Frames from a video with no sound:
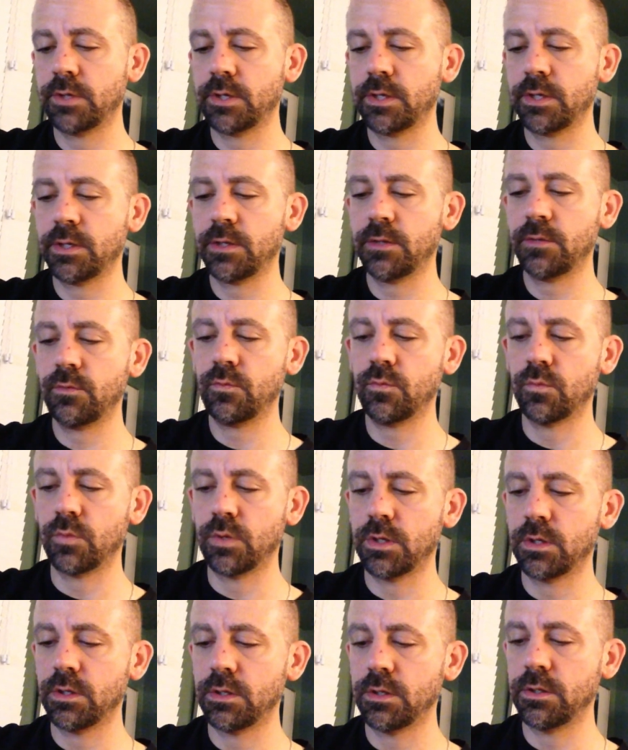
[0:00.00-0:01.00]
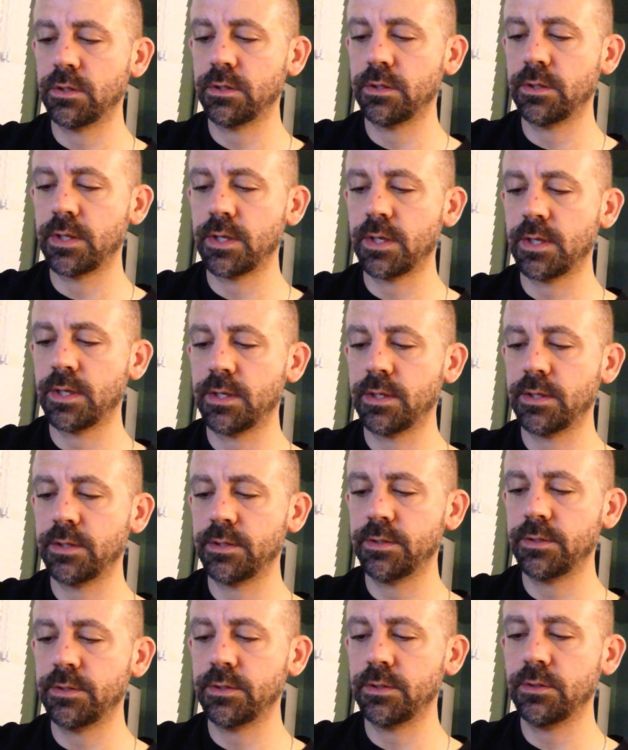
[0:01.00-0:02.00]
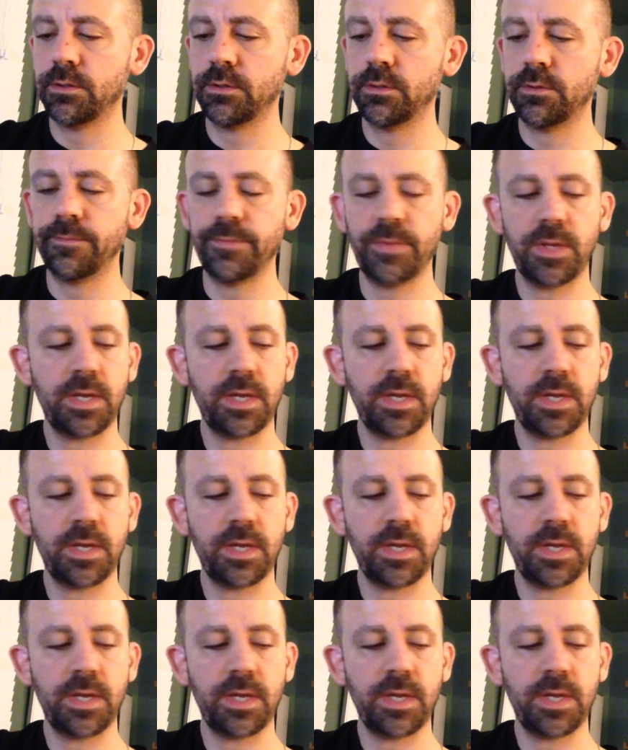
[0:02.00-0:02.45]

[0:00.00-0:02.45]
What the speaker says: and 1 and 2